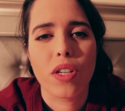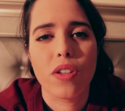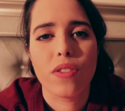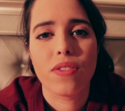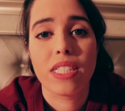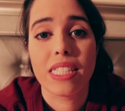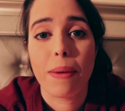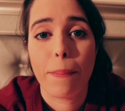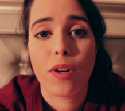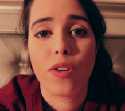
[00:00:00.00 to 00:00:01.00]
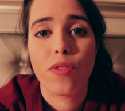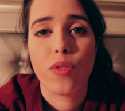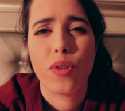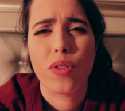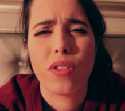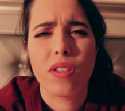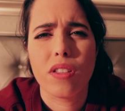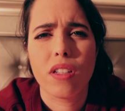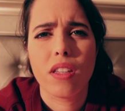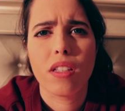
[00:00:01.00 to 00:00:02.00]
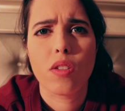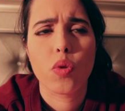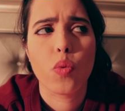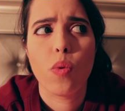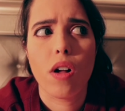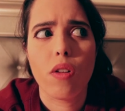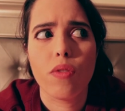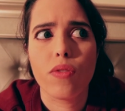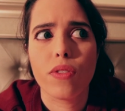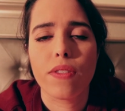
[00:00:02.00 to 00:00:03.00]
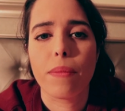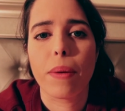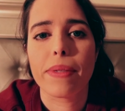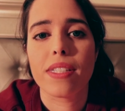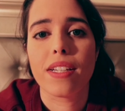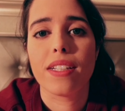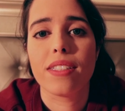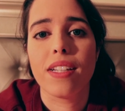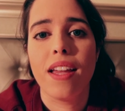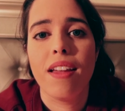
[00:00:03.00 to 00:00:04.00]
of December, for the 12th, if I'm not mistaken,